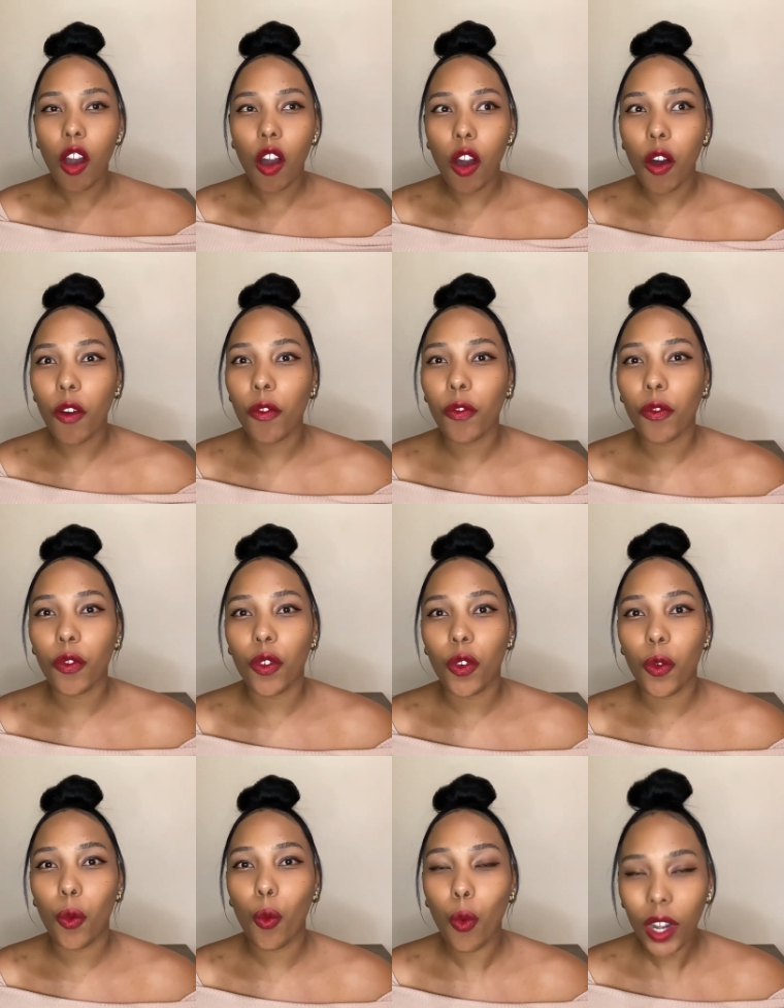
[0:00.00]
of
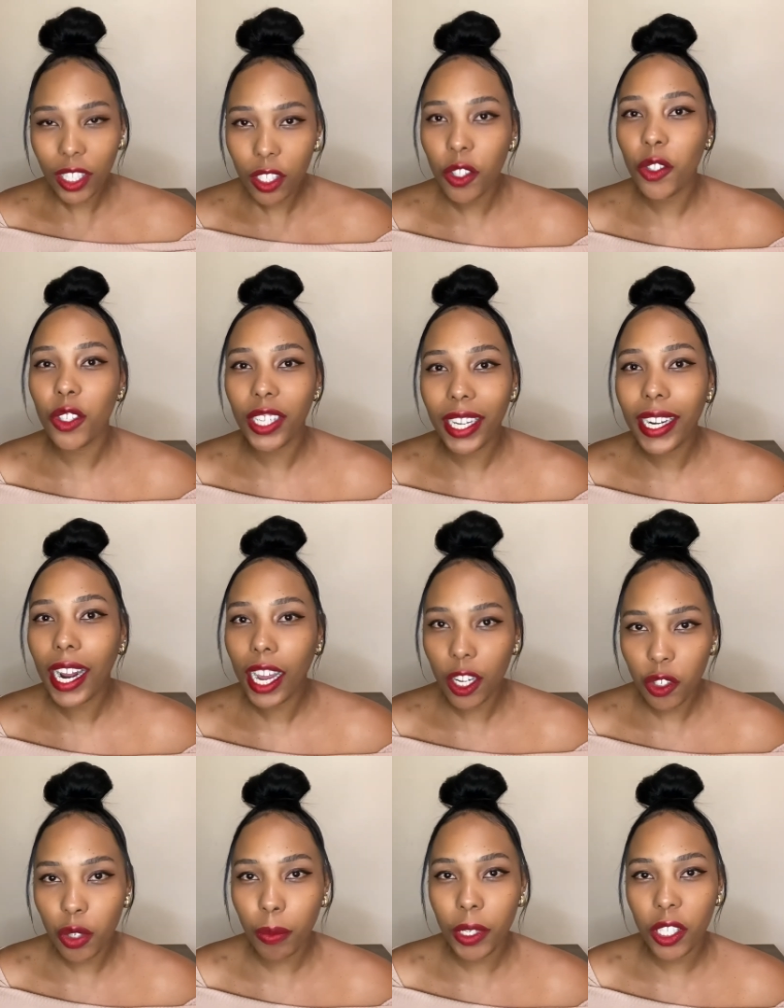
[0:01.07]
wanting to get
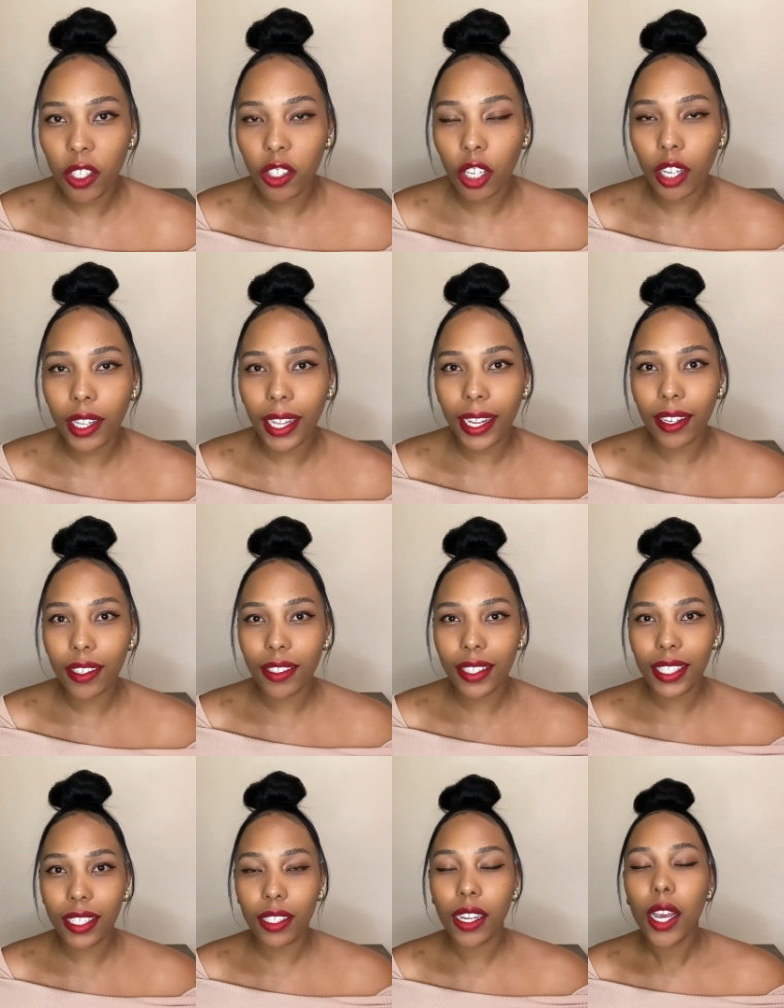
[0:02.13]
100% on the
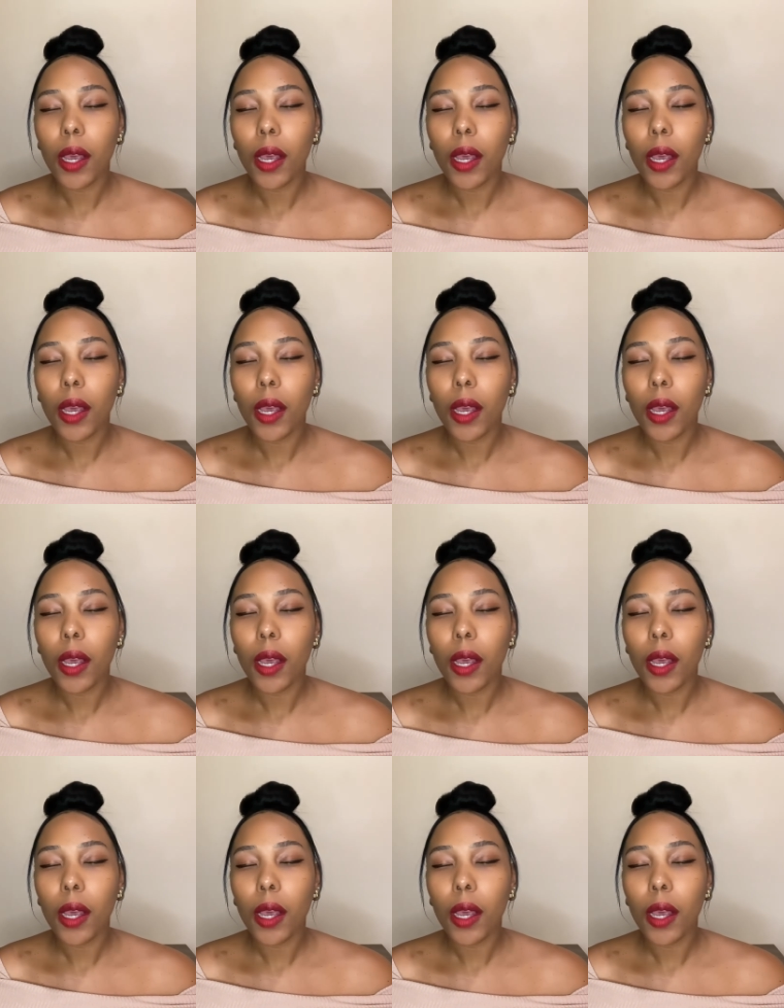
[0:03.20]
L&D,